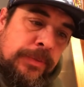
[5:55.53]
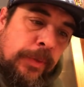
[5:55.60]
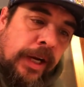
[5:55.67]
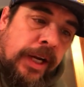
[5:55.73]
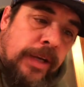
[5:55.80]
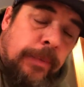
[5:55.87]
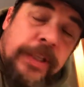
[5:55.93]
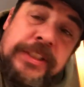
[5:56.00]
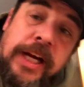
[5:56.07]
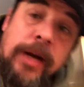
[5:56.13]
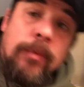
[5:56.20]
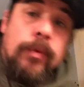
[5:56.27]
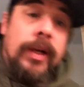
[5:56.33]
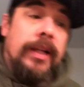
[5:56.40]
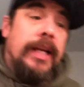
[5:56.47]
one, which I
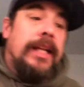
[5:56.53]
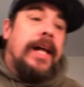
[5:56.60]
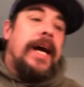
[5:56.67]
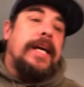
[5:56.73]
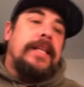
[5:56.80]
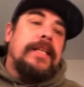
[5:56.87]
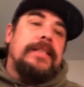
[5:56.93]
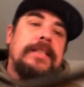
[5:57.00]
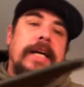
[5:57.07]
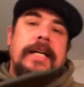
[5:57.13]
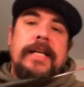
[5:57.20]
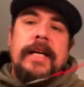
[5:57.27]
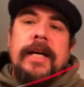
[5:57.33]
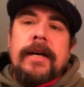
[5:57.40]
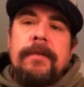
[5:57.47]
really like this
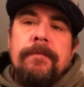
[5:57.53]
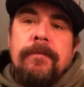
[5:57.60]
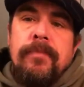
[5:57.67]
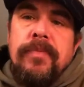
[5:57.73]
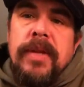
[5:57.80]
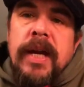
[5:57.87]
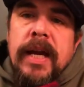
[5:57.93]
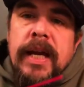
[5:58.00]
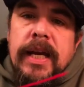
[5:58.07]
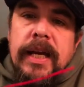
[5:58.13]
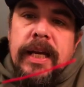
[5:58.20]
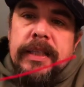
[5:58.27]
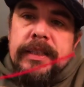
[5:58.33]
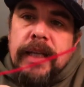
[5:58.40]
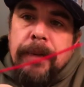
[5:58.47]
idea,
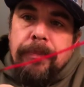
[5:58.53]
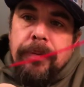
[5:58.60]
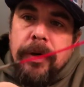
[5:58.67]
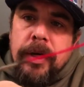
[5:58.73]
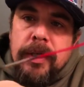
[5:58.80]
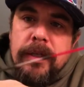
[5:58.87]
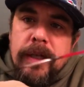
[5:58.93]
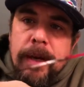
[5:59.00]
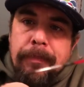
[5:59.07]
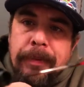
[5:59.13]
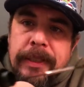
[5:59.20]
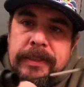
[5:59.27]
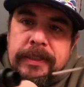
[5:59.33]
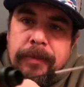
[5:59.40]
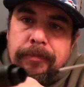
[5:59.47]
is they put a
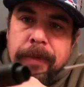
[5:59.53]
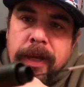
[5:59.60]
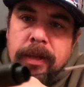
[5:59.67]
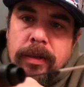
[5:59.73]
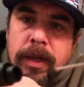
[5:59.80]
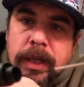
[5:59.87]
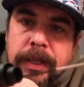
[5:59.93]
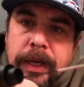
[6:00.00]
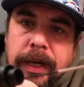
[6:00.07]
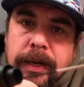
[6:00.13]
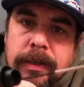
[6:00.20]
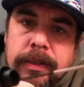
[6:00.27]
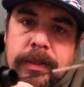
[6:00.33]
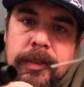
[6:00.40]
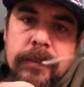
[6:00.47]
piece of metal on there
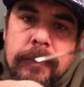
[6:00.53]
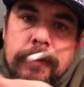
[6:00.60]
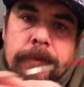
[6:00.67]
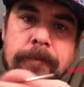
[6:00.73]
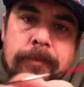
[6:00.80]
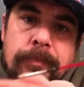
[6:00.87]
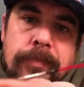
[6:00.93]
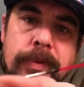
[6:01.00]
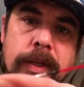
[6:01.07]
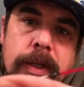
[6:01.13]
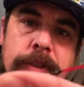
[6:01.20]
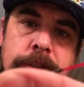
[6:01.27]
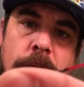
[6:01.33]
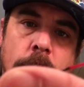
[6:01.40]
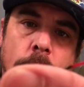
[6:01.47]

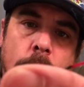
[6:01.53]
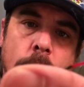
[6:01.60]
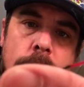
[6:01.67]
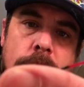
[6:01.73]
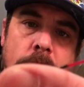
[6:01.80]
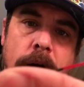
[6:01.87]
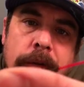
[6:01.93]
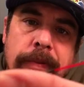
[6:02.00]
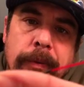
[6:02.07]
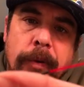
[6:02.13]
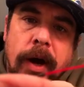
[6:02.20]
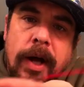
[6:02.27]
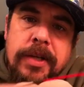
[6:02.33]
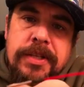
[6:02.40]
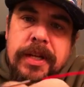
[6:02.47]
to hold on the
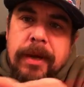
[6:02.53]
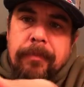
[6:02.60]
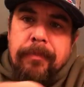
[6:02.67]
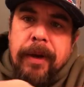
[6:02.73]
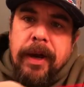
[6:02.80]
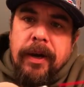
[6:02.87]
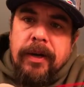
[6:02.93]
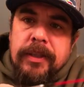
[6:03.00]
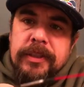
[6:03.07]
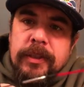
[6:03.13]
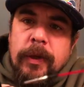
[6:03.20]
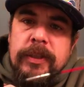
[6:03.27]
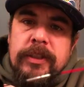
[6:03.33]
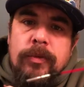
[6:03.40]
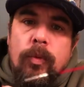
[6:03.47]
rod tip better.
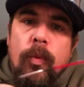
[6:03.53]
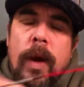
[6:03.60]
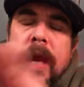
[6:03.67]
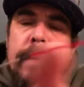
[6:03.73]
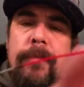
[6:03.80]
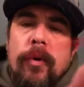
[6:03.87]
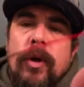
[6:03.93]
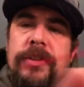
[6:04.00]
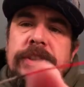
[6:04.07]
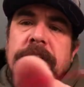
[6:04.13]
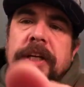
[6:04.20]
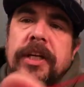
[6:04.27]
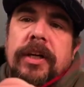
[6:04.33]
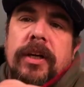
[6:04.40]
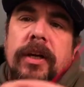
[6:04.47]
So it's way more
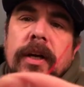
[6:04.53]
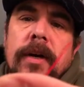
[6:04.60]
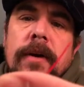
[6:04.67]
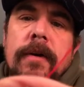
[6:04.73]
secure.